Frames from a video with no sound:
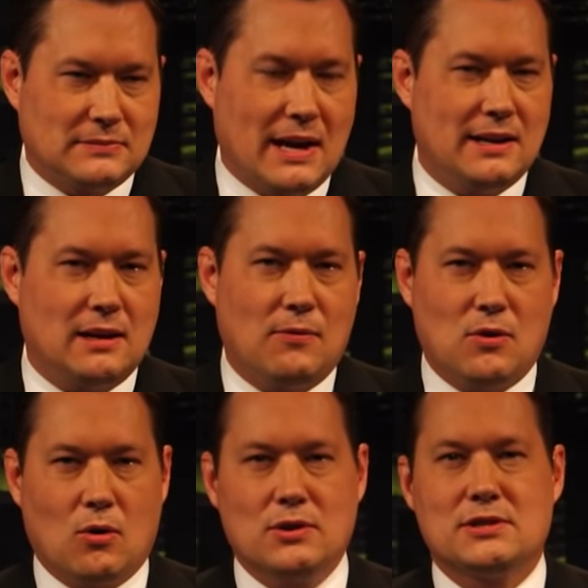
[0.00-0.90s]
And of
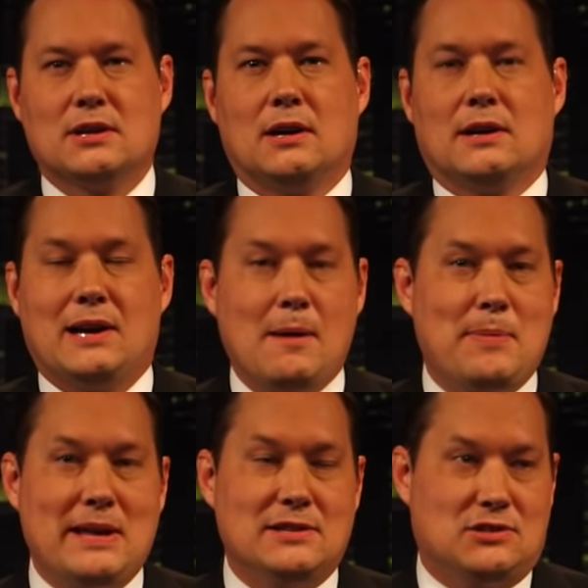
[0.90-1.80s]
course,
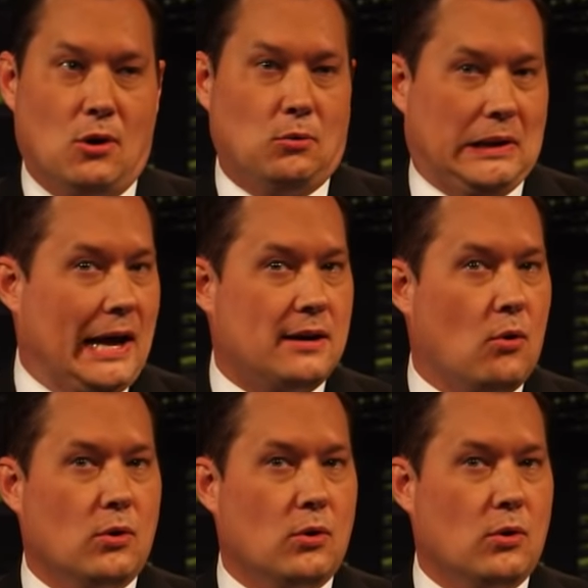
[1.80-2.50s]
companies don't like